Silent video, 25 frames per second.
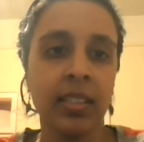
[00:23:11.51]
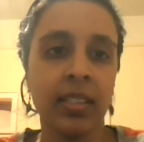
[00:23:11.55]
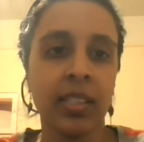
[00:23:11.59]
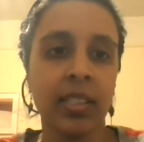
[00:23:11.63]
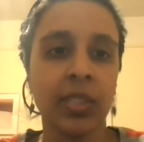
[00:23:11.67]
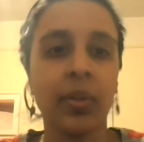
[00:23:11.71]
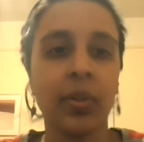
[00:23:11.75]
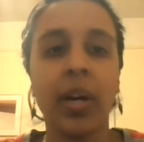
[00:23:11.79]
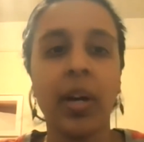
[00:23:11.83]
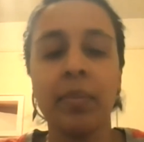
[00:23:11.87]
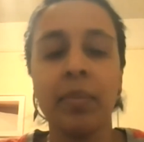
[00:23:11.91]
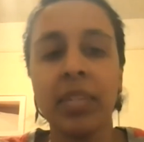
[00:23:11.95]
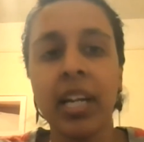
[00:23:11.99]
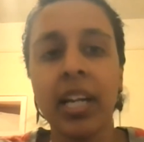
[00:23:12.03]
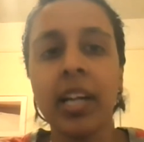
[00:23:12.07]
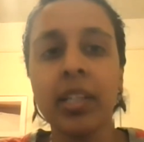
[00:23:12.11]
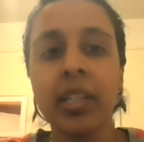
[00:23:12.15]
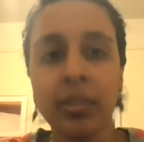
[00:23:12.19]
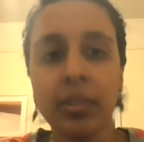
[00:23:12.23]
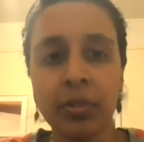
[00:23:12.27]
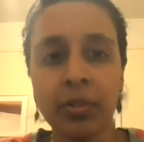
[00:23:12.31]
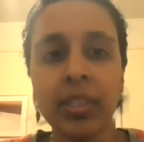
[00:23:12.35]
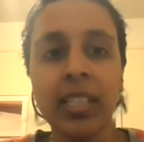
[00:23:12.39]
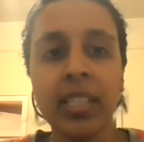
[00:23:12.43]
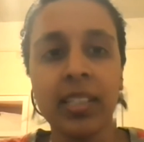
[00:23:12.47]
So, I mean, I
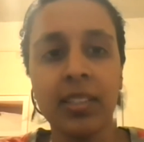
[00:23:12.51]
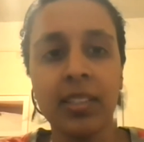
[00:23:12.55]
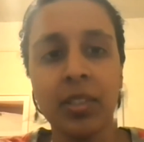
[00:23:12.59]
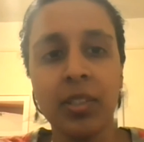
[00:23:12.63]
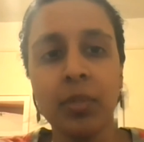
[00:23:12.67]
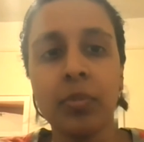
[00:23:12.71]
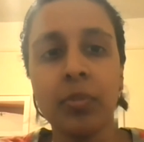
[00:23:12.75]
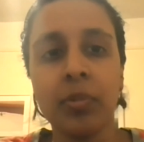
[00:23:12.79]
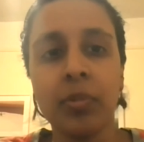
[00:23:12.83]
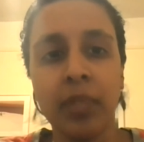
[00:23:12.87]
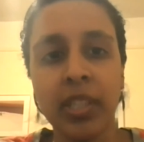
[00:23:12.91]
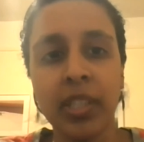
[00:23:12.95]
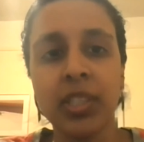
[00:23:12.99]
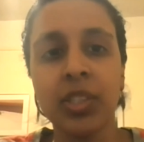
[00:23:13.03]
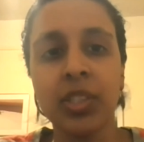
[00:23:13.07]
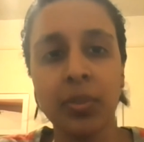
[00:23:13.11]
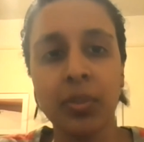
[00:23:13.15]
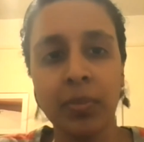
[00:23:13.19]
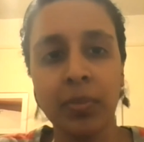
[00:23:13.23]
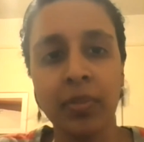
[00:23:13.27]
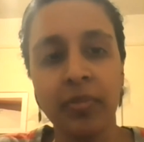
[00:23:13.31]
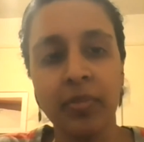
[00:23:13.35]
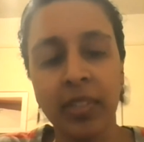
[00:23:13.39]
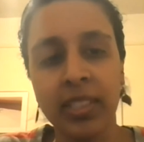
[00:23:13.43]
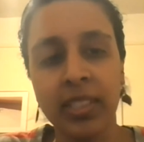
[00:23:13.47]
agree that human rights should
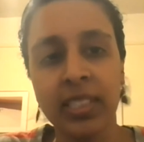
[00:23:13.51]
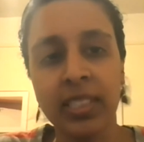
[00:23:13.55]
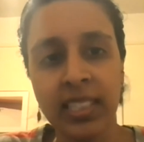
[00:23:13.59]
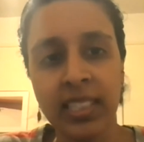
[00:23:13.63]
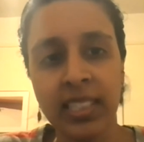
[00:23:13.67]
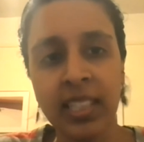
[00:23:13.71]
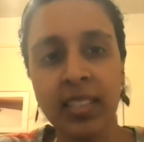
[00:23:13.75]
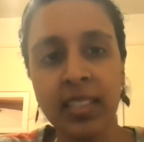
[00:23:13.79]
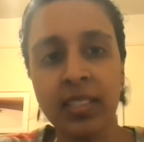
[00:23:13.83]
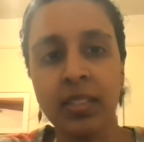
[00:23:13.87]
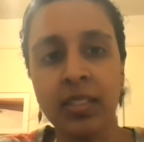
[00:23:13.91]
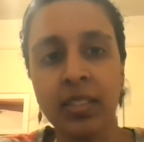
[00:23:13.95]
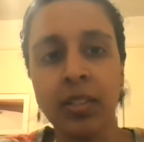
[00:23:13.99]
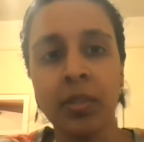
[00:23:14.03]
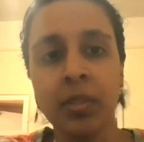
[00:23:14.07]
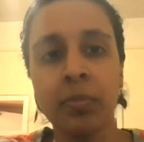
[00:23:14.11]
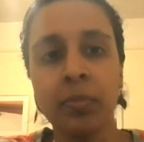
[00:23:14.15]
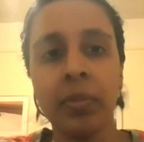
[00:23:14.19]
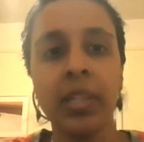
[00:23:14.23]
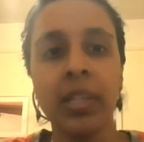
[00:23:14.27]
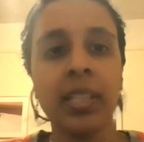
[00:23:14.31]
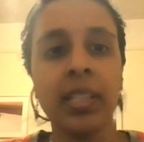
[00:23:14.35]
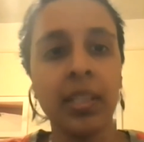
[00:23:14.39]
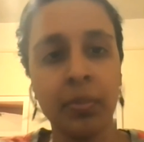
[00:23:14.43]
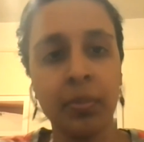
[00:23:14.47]
be front and center,
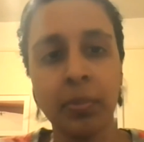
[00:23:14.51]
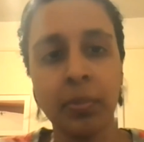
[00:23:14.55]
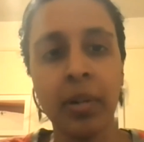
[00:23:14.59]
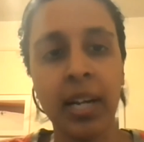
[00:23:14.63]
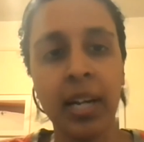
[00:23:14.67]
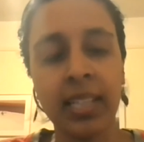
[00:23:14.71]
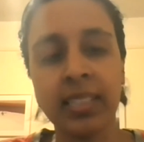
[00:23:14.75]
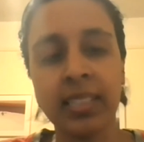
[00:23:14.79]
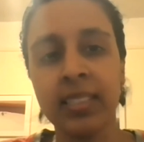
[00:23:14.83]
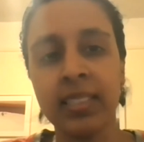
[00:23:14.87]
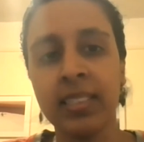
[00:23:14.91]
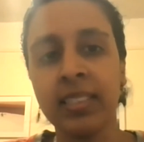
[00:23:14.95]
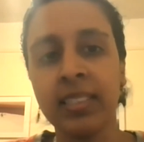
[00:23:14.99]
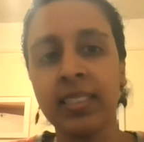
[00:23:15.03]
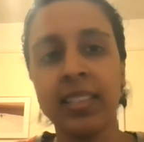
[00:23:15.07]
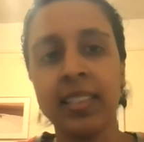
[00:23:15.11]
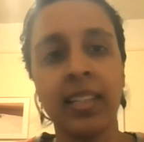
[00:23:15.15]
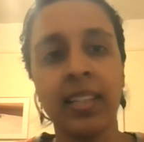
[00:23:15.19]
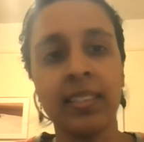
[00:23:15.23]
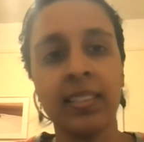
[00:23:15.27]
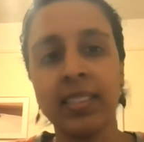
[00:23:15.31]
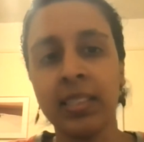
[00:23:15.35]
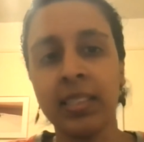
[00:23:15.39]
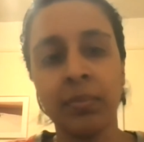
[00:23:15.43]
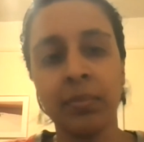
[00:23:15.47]
but in practice,
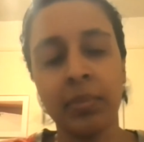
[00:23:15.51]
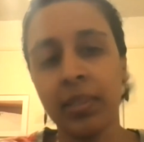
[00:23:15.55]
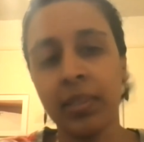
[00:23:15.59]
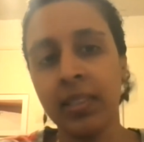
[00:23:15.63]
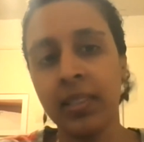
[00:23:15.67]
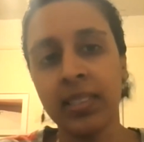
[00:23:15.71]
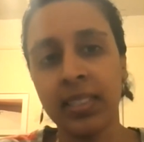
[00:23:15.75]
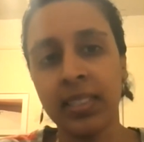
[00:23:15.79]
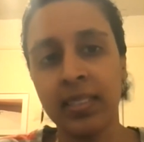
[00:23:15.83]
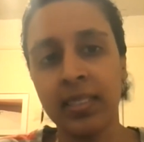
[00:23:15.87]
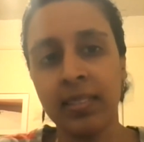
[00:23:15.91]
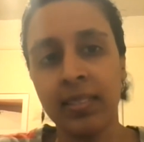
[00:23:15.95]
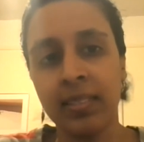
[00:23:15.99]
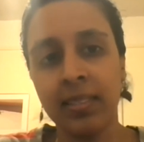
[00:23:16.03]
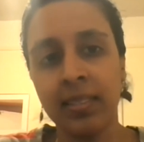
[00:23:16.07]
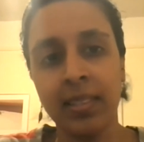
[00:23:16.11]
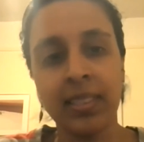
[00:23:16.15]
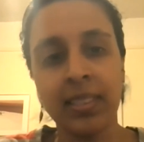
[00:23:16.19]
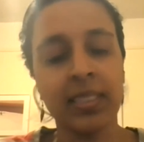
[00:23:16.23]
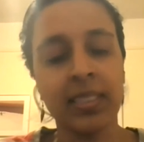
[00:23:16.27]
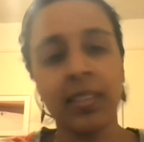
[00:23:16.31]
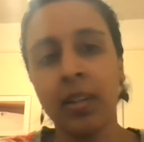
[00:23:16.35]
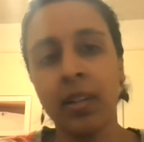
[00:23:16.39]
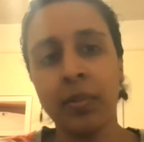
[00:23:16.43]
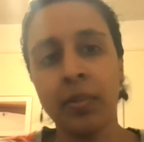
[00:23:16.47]
that simply isn't,
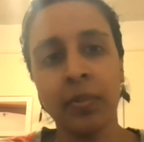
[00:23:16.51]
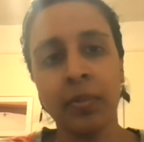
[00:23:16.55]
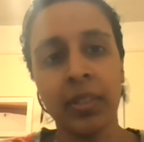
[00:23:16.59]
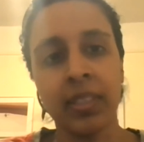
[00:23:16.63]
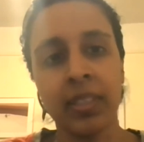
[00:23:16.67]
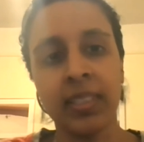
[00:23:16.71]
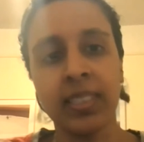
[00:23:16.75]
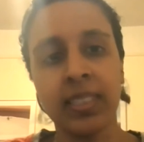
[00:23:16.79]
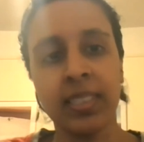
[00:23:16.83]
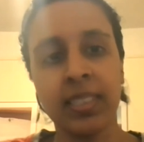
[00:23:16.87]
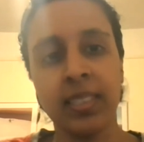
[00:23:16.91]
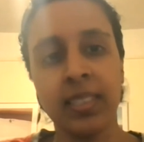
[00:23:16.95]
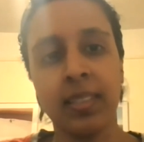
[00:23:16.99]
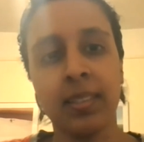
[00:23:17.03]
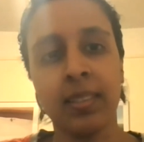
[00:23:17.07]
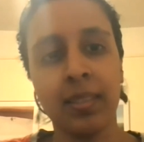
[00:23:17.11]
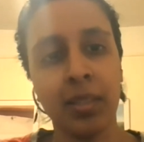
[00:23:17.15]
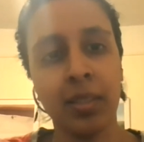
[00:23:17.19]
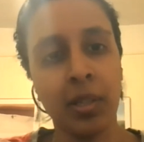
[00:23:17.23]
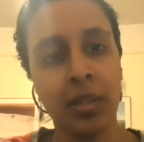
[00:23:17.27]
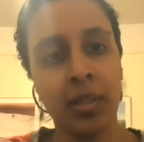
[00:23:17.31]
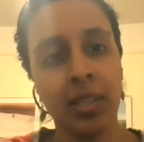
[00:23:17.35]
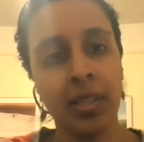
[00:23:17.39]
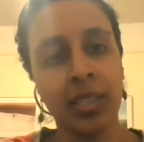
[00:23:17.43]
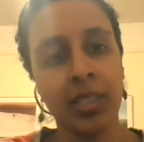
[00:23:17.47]
it's not a realistic,
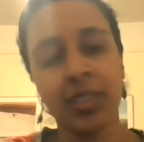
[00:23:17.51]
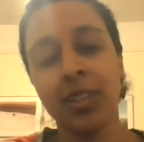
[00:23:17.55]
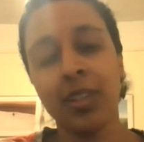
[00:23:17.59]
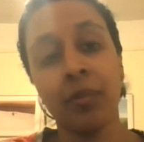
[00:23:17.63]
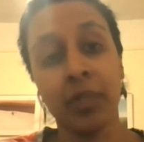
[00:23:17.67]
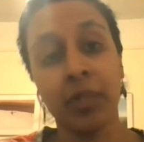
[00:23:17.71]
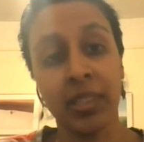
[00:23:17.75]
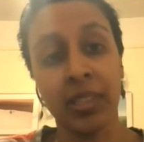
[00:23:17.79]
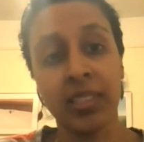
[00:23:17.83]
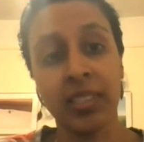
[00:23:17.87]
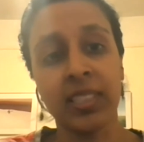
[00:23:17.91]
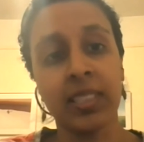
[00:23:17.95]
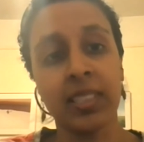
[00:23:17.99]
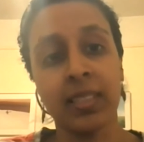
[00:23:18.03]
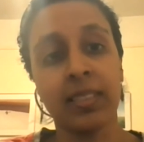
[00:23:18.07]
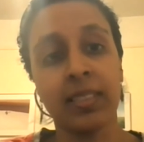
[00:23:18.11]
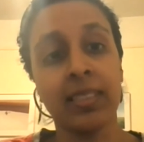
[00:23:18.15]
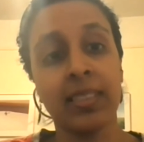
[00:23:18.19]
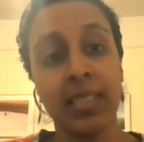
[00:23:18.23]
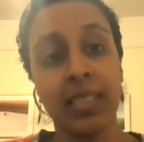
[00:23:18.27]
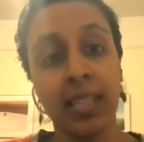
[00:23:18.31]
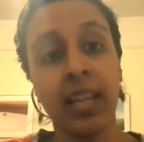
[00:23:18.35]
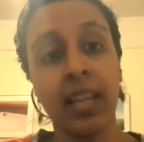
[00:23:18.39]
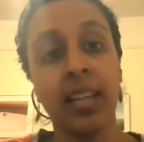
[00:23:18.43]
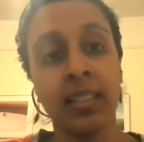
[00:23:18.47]
it's not realistic
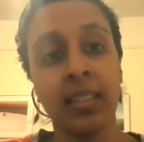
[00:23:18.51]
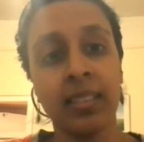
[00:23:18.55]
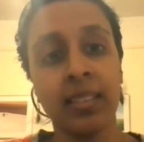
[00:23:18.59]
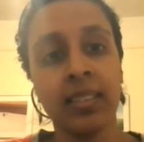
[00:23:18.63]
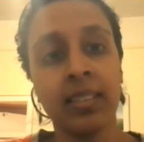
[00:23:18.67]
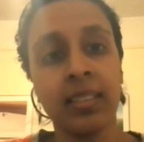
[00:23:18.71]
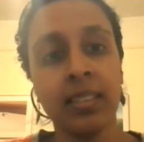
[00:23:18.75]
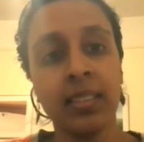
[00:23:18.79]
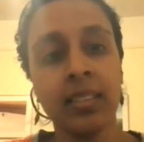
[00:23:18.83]
today.